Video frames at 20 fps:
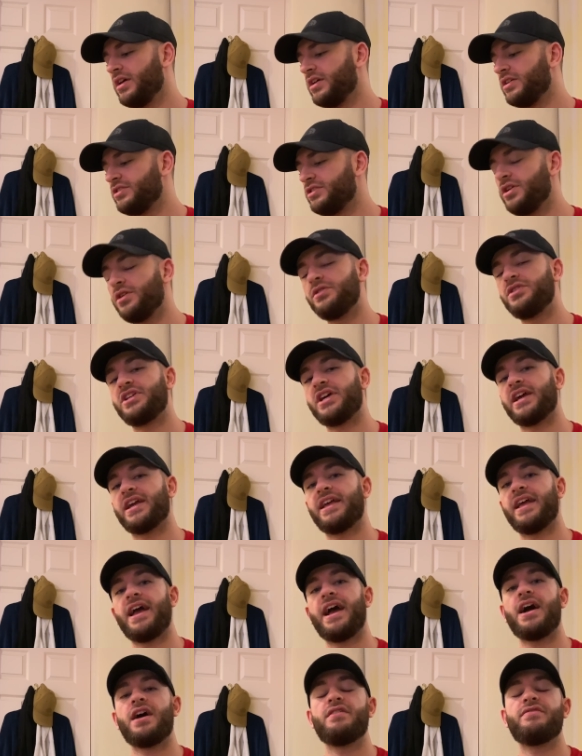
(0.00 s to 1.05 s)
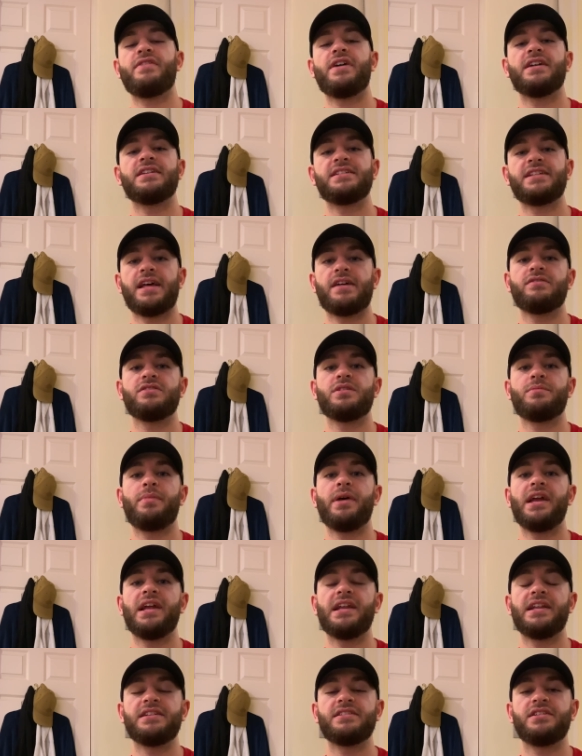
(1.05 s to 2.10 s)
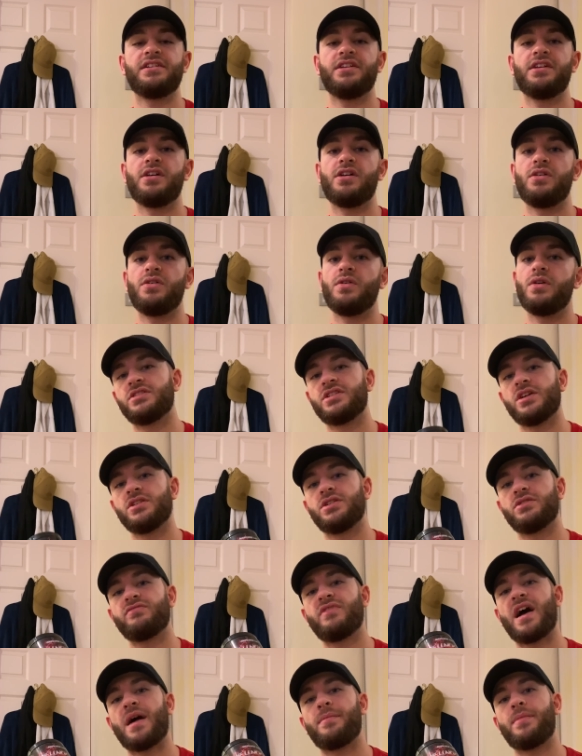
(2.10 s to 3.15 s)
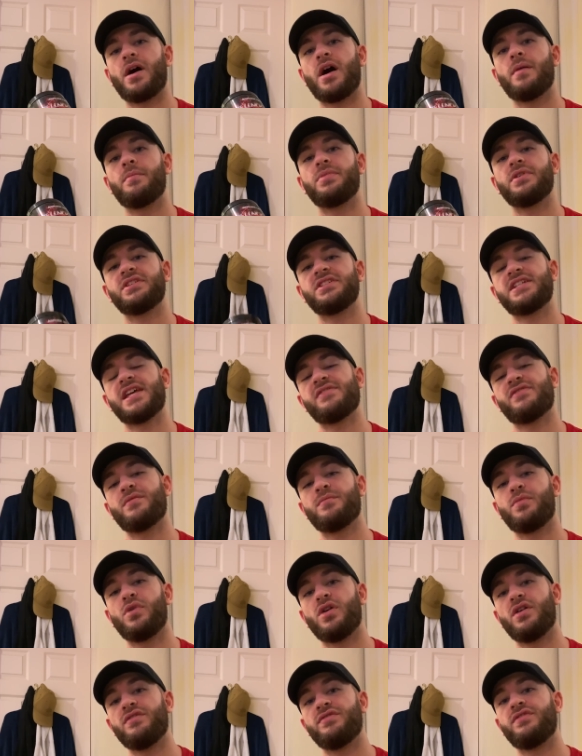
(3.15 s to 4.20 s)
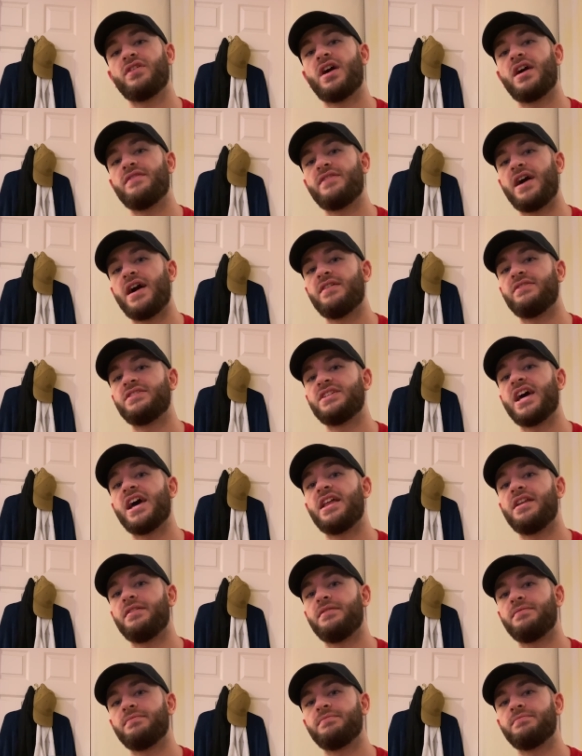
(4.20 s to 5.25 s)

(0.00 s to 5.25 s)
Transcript: do check it out if that sounds appealing to you. So to wrap up, 7.5 out of 10.